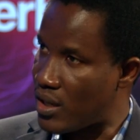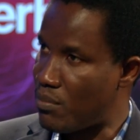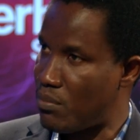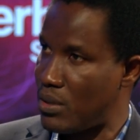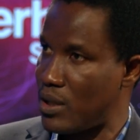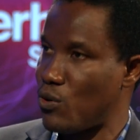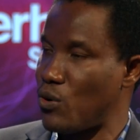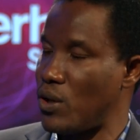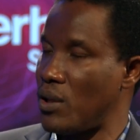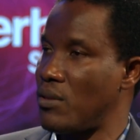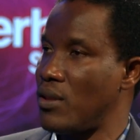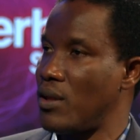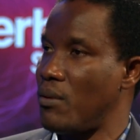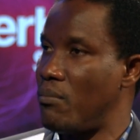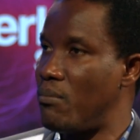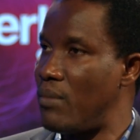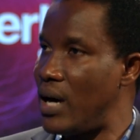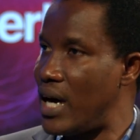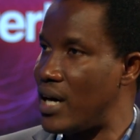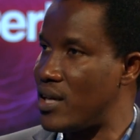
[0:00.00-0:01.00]
between
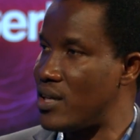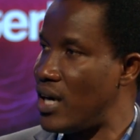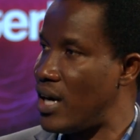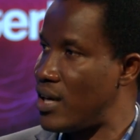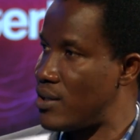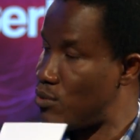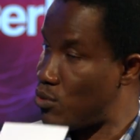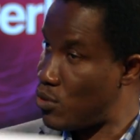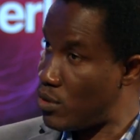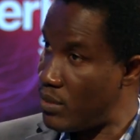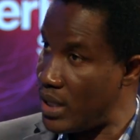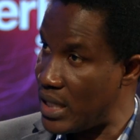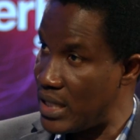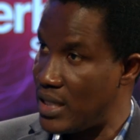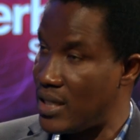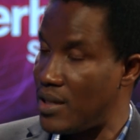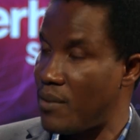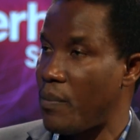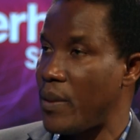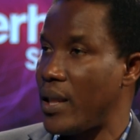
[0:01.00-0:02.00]
man and woman.
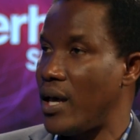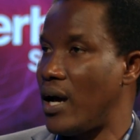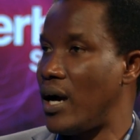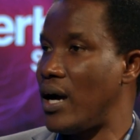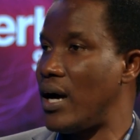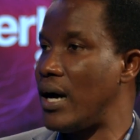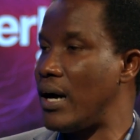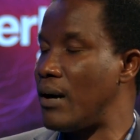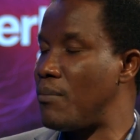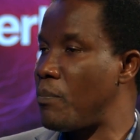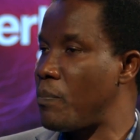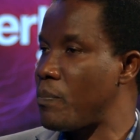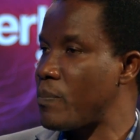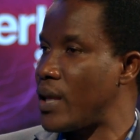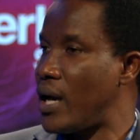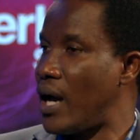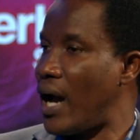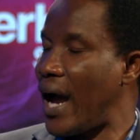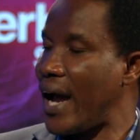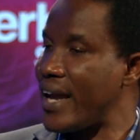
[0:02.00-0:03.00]

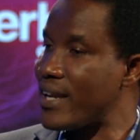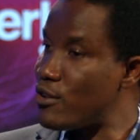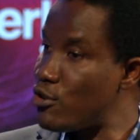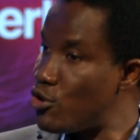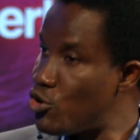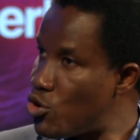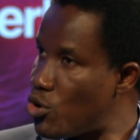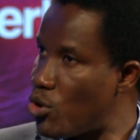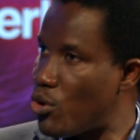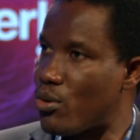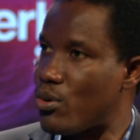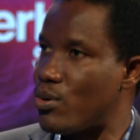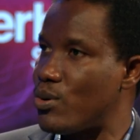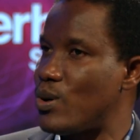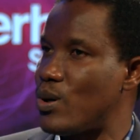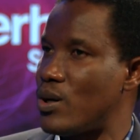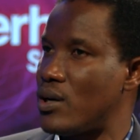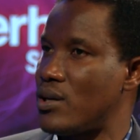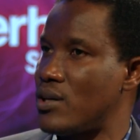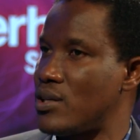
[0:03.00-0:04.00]
I know
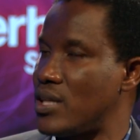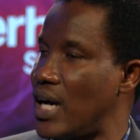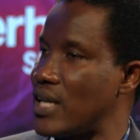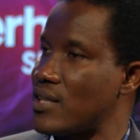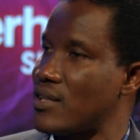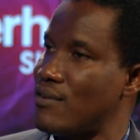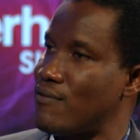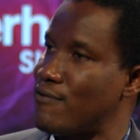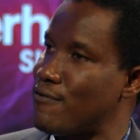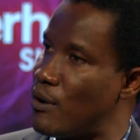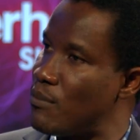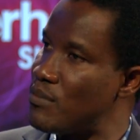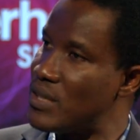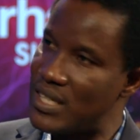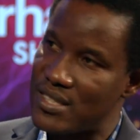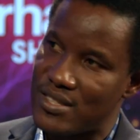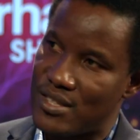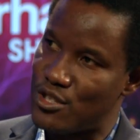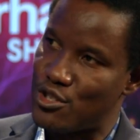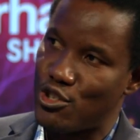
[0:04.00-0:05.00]
that from
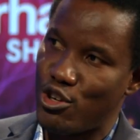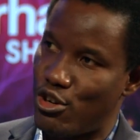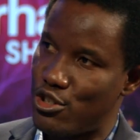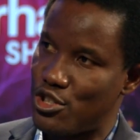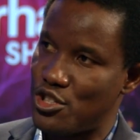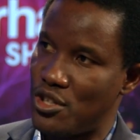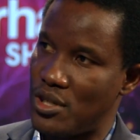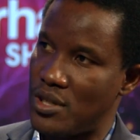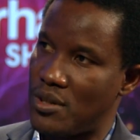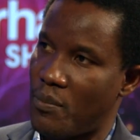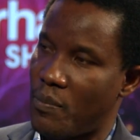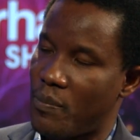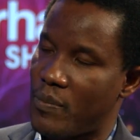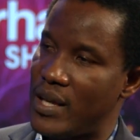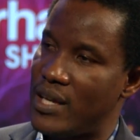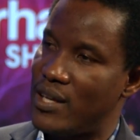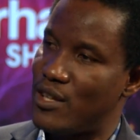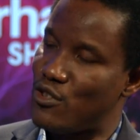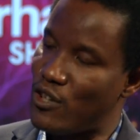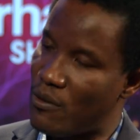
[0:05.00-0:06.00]
this discussion,
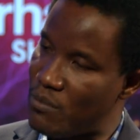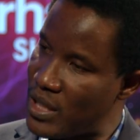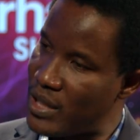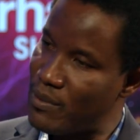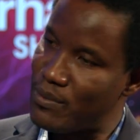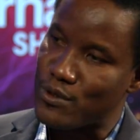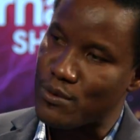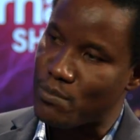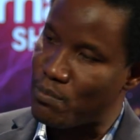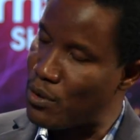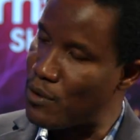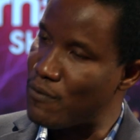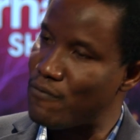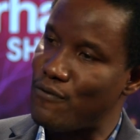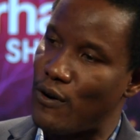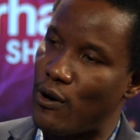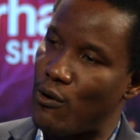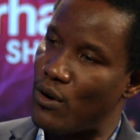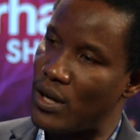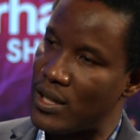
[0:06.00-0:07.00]
you have been able to put
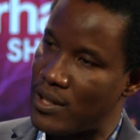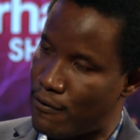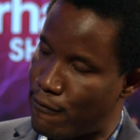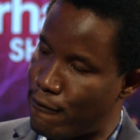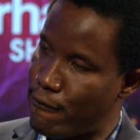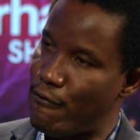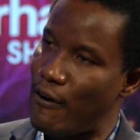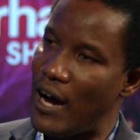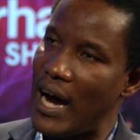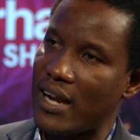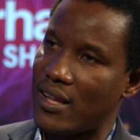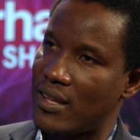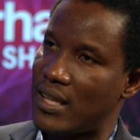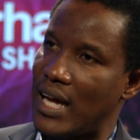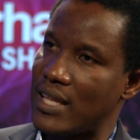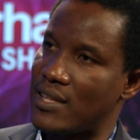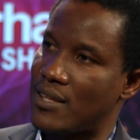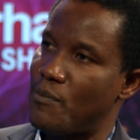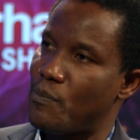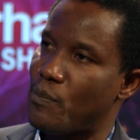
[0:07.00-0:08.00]
forward the fact
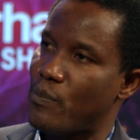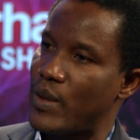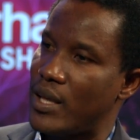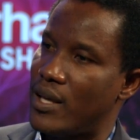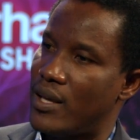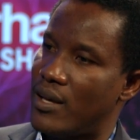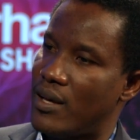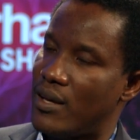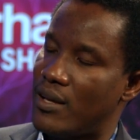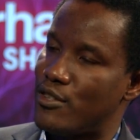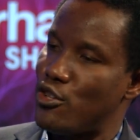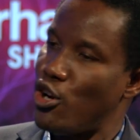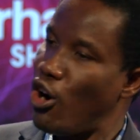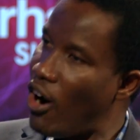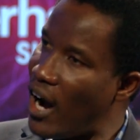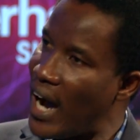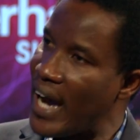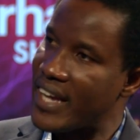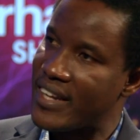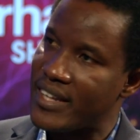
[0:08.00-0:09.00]
that
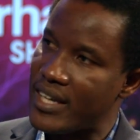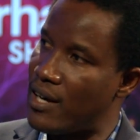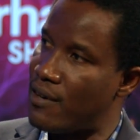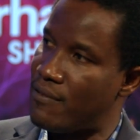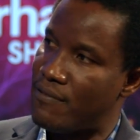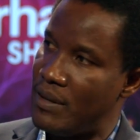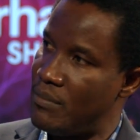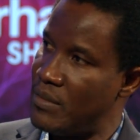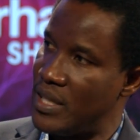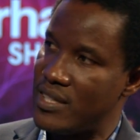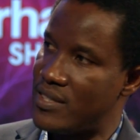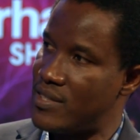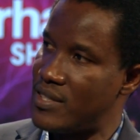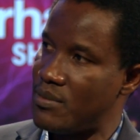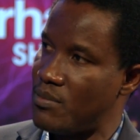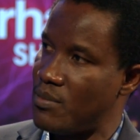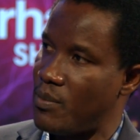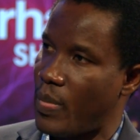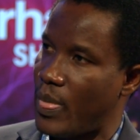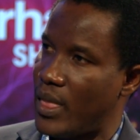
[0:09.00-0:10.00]
your idea of
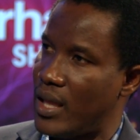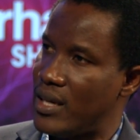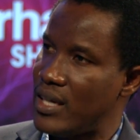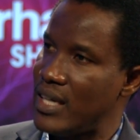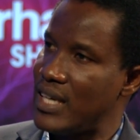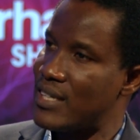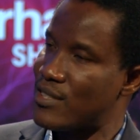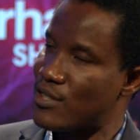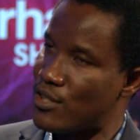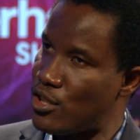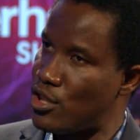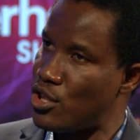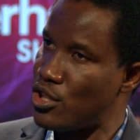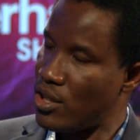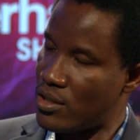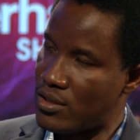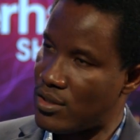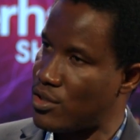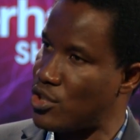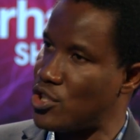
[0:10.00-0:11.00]
feminism is
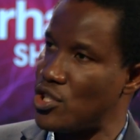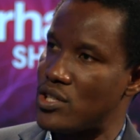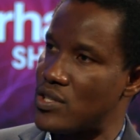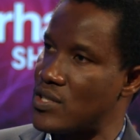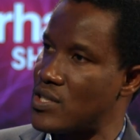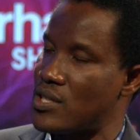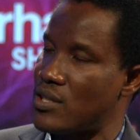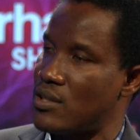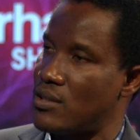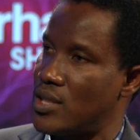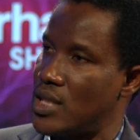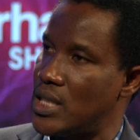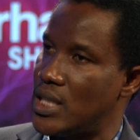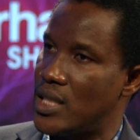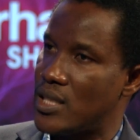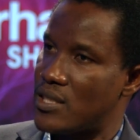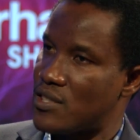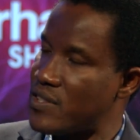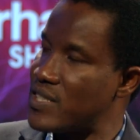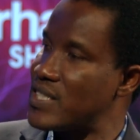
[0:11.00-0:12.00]
not just
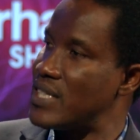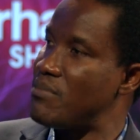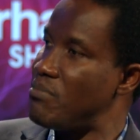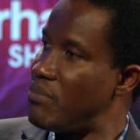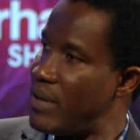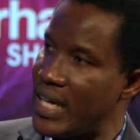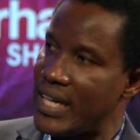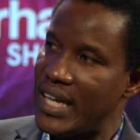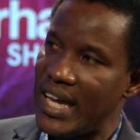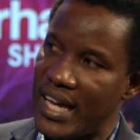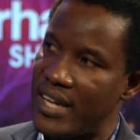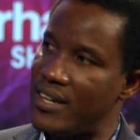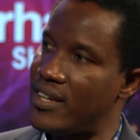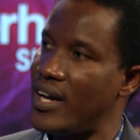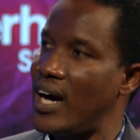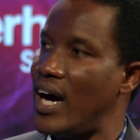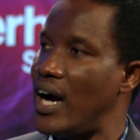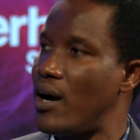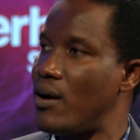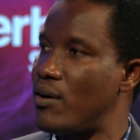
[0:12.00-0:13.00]
treating men
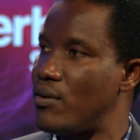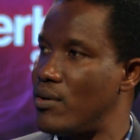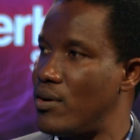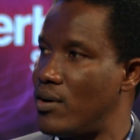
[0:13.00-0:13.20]
anyhow,